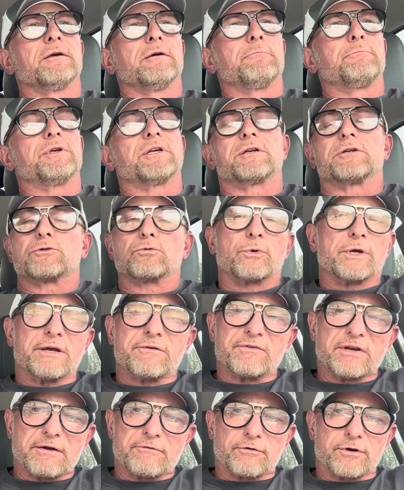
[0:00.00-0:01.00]
because we have
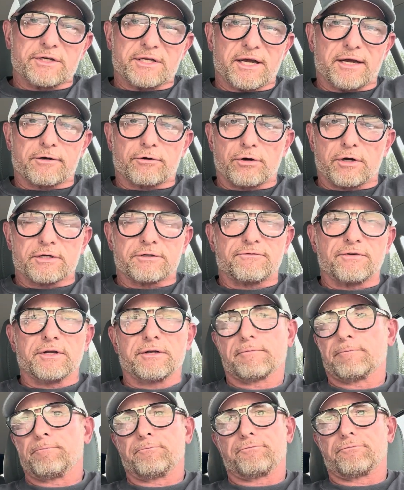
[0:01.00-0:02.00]
never attacked CrossFit
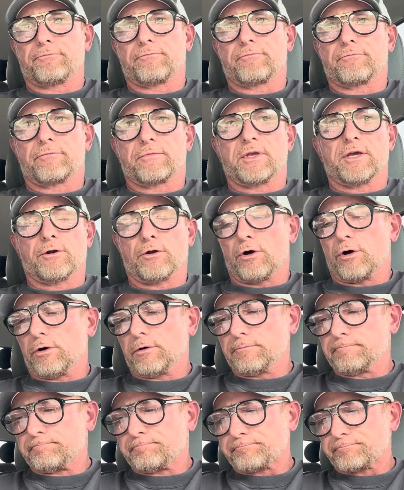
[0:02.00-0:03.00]
at
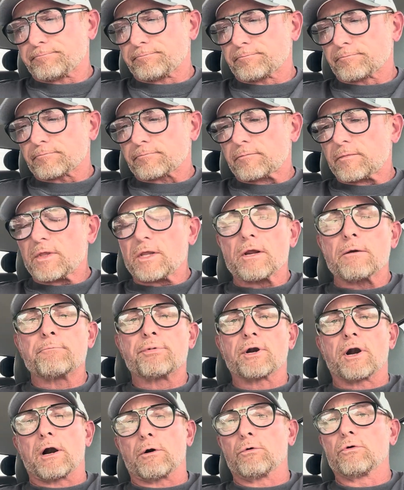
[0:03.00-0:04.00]
all.
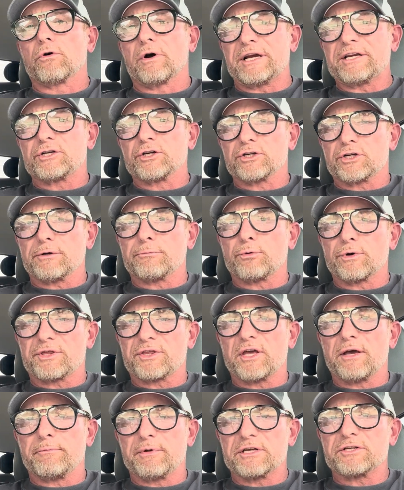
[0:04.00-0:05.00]
But our relationship with
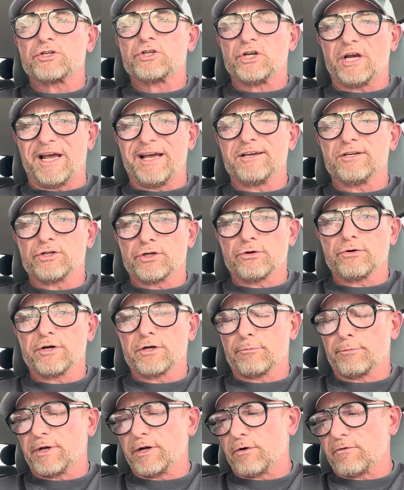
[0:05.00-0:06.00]
them has changed a
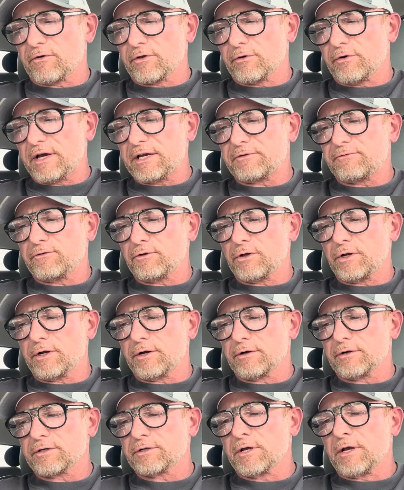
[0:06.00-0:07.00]
little bit over the last few
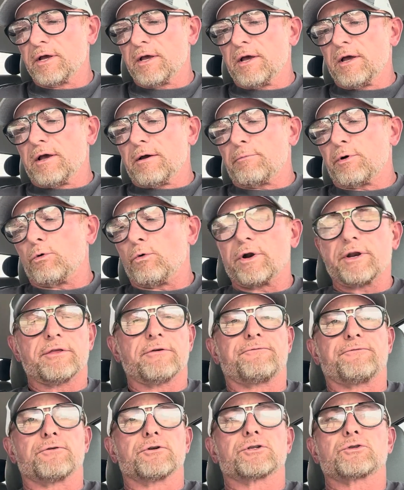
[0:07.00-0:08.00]
years. But one of the
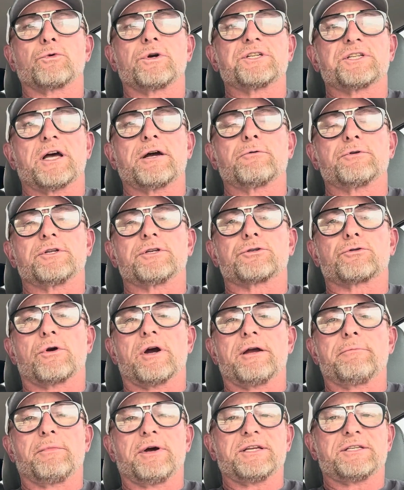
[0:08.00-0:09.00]
first ways I would
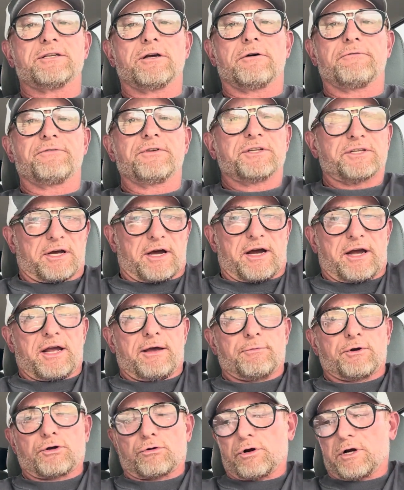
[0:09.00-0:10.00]
describe myself is I
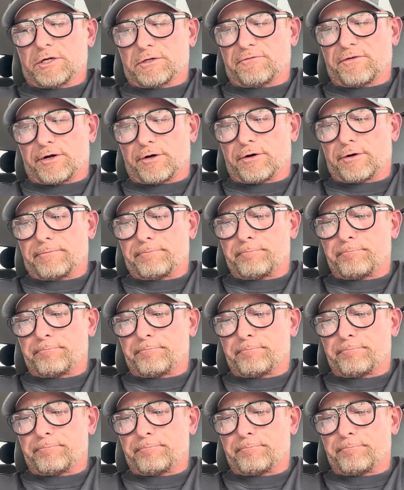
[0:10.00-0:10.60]
am a CrossFitter.